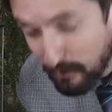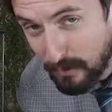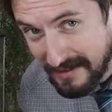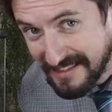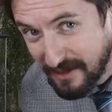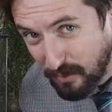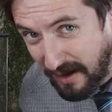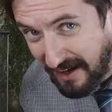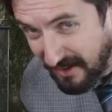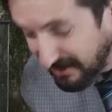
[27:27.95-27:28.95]
Rinse it
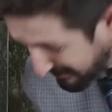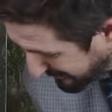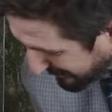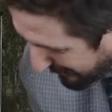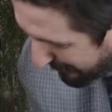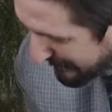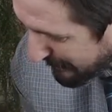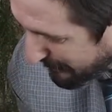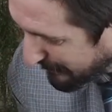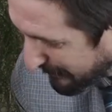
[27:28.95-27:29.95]
well. Okay, rinse
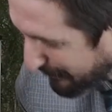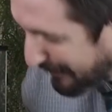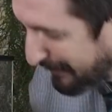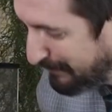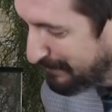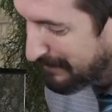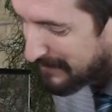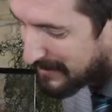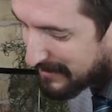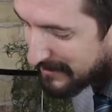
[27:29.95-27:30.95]
it really well.
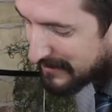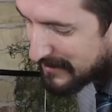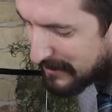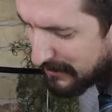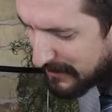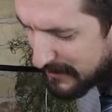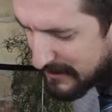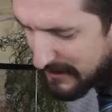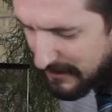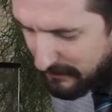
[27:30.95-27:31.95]
Let's
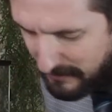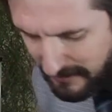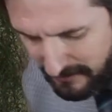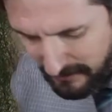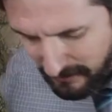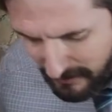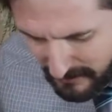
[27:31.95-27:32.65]
see here, I'll add a little.